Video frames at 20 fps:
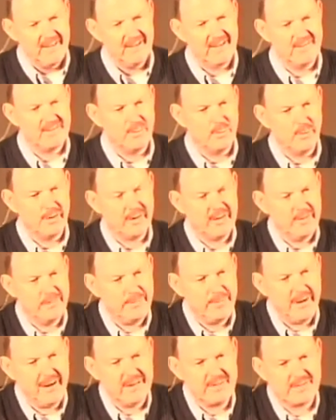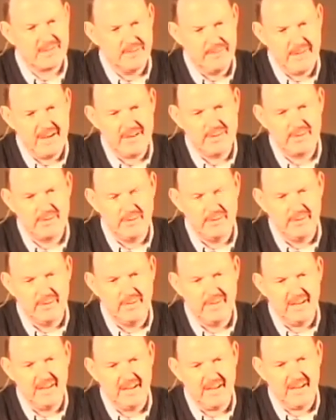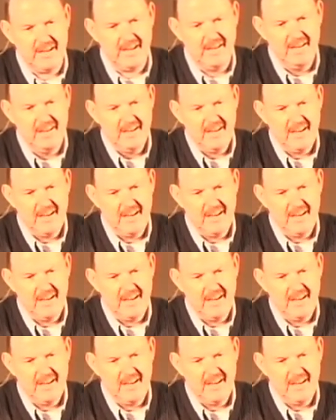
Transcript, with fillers: as a working pastor, make sure that I